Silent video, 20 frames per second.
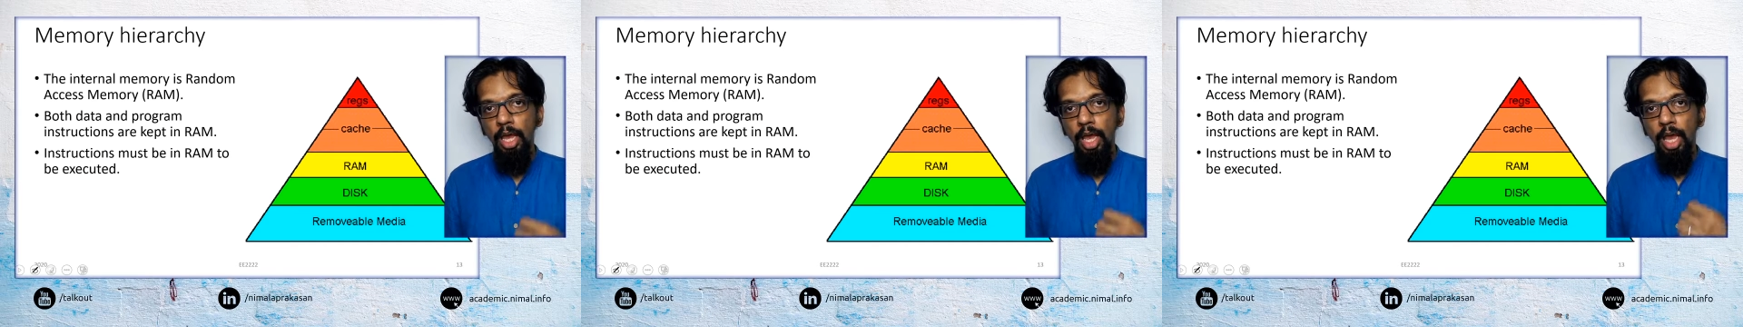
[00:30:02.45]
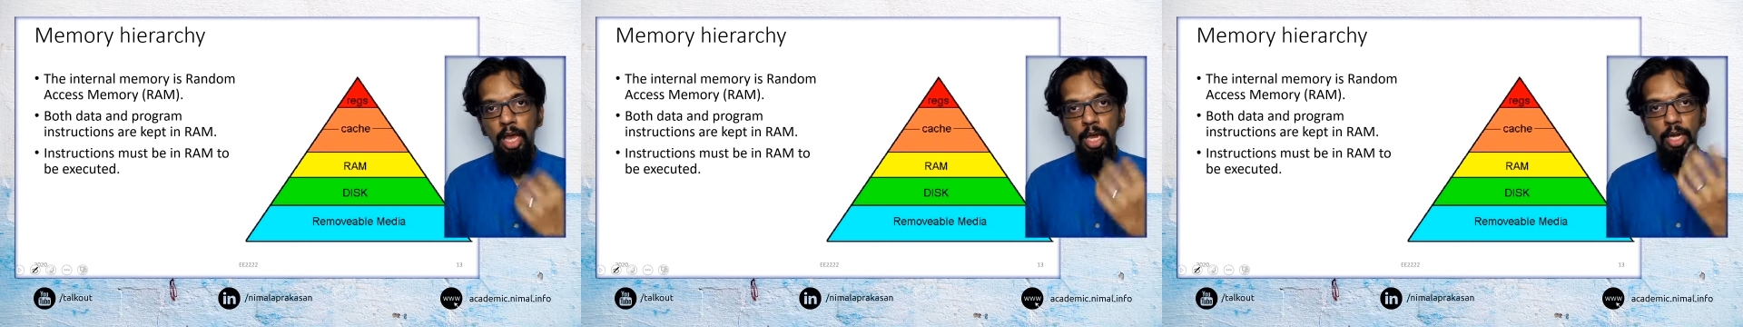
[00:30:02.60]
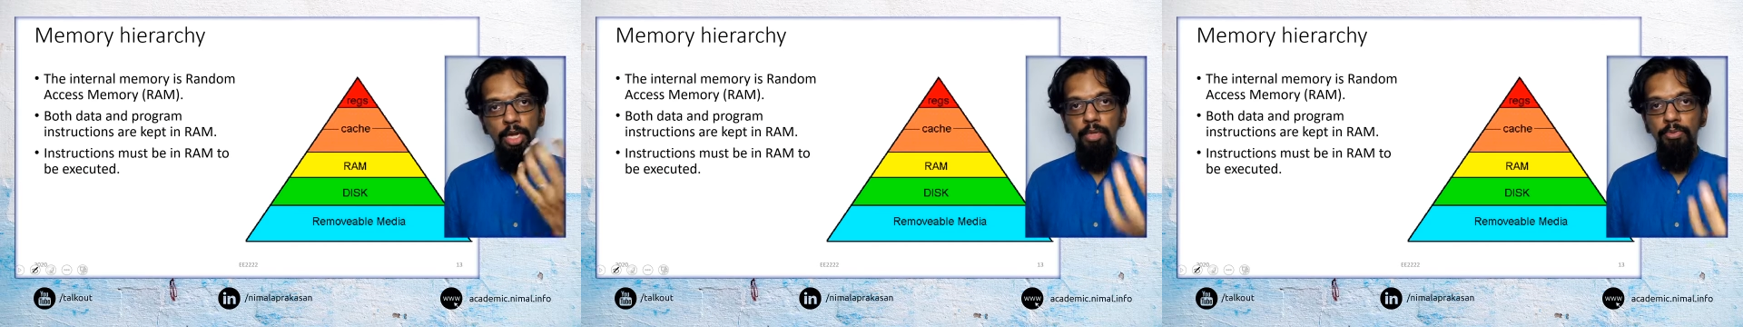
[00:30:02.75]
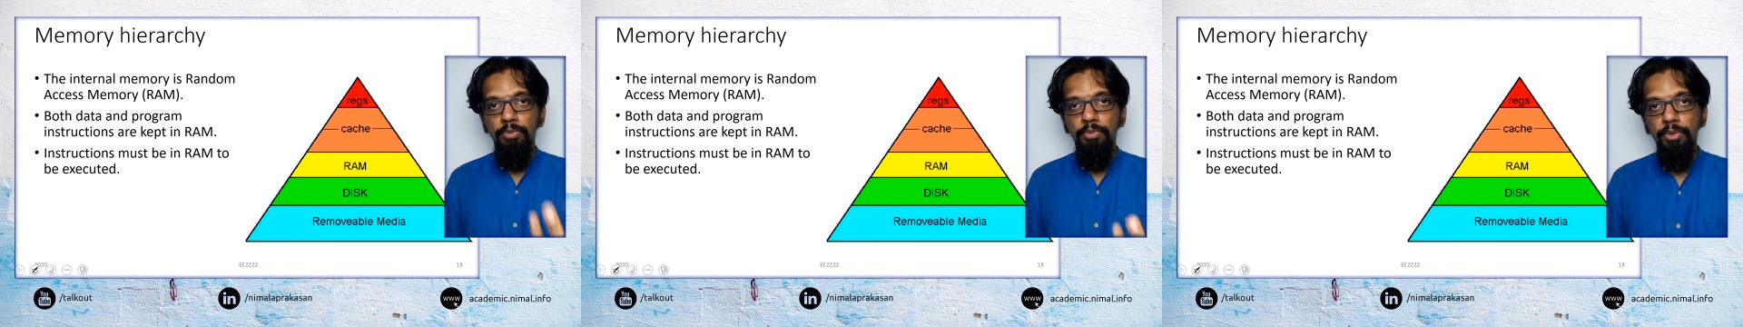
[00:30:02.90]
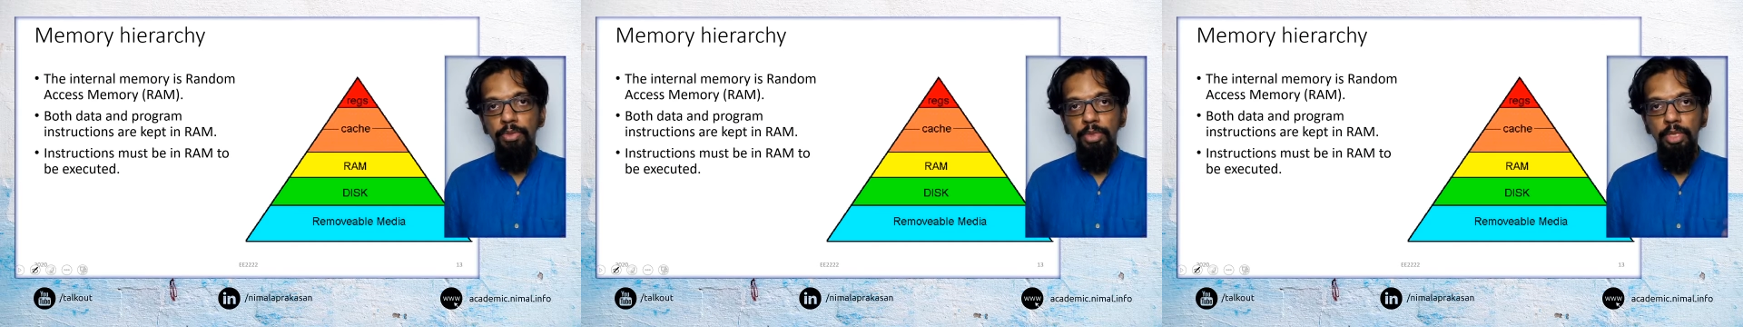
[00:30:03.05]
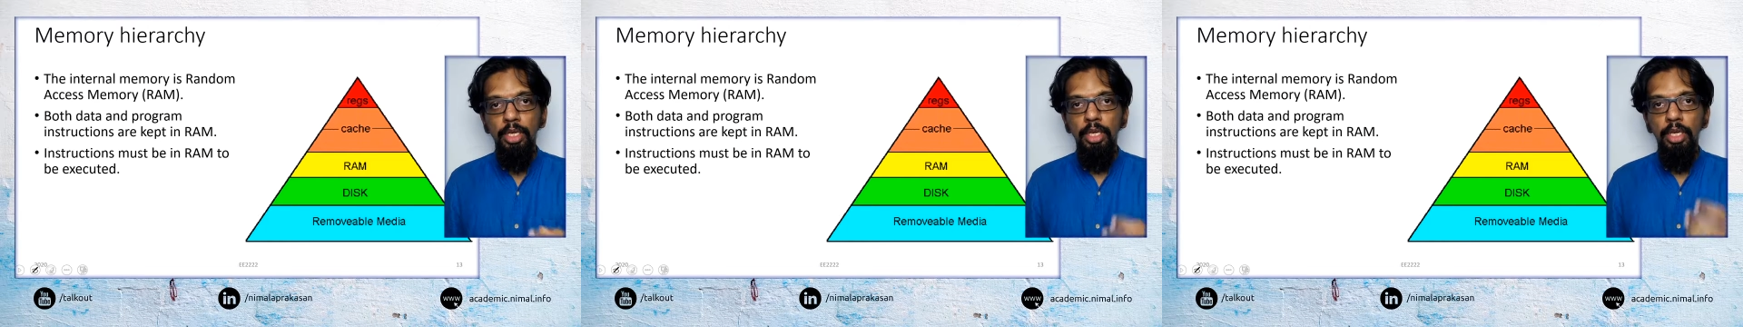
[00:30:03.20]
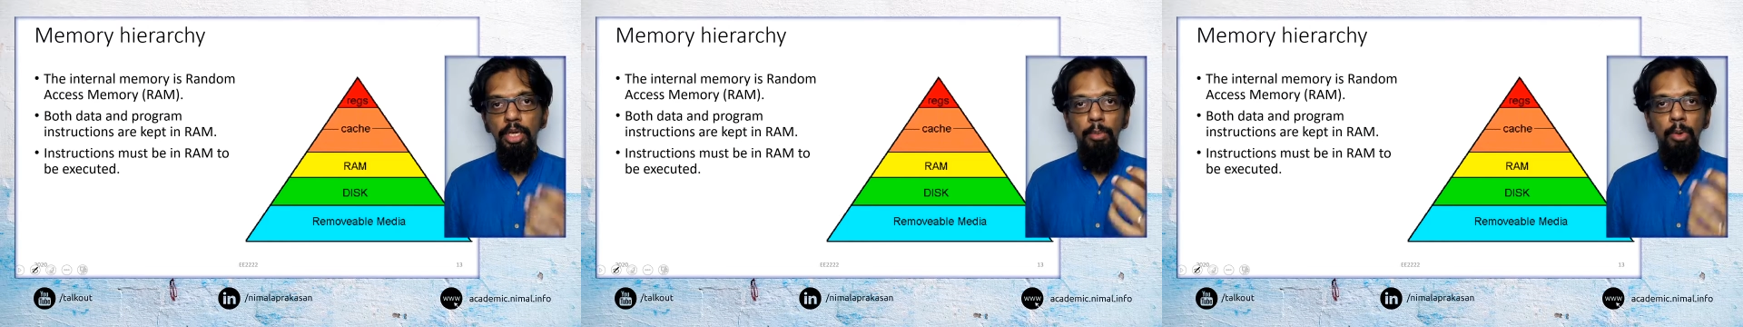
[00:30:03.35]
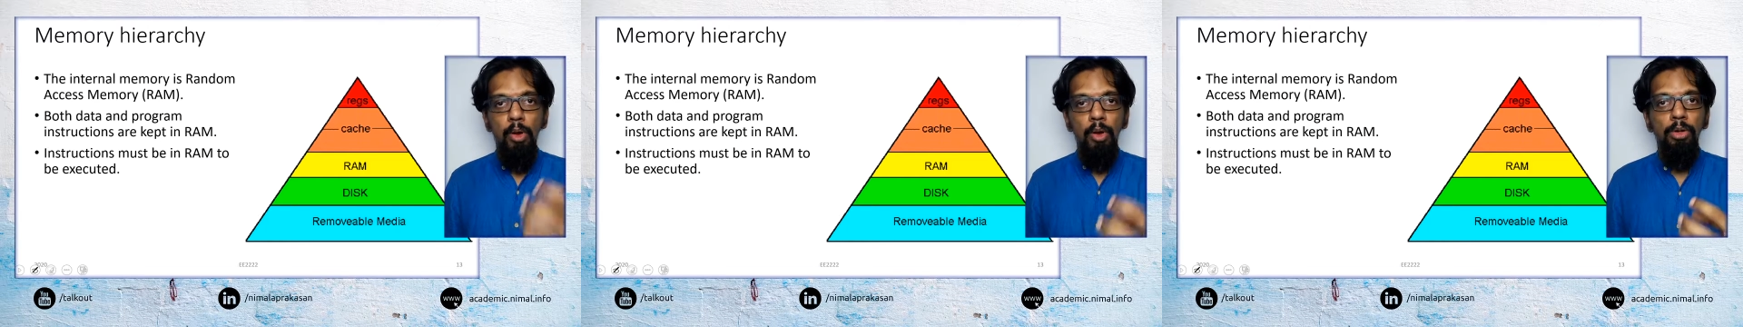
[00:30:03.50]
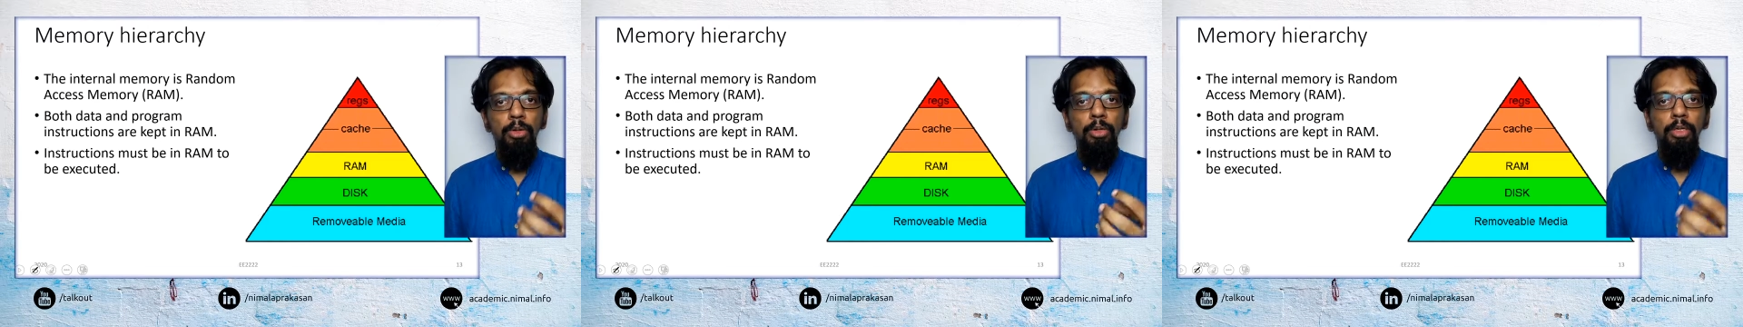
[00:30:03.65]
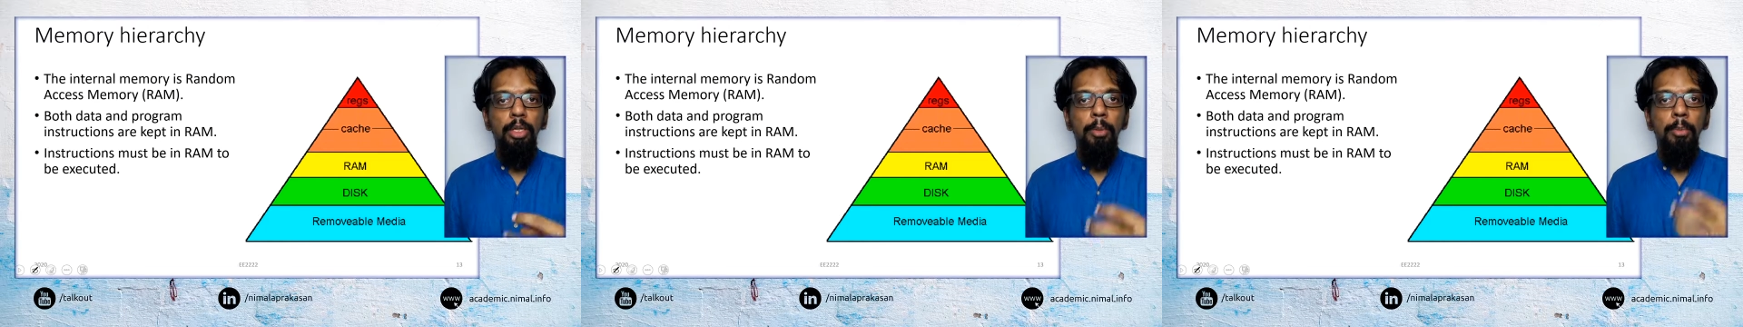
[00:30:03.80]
And if you think about